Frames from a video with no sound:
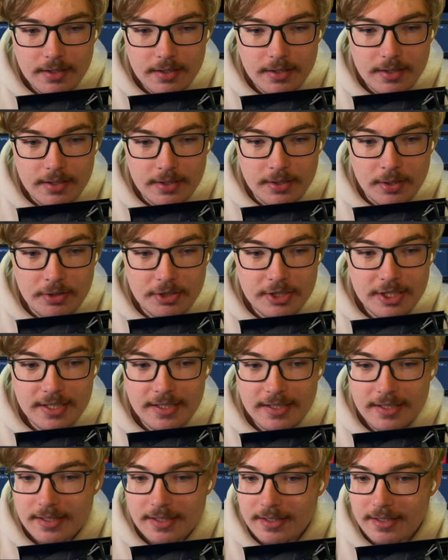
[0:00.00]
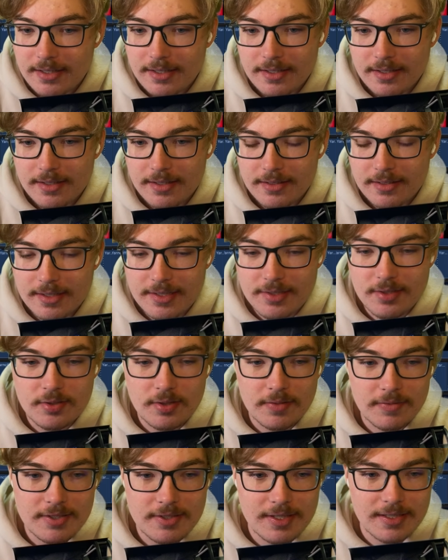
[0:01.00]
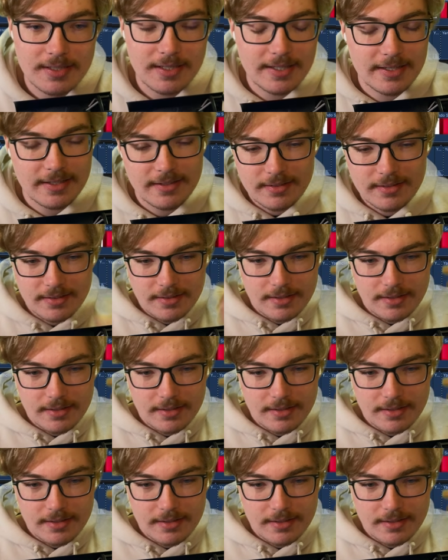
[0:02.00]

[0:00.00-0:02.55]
Yoshi. This is obviously like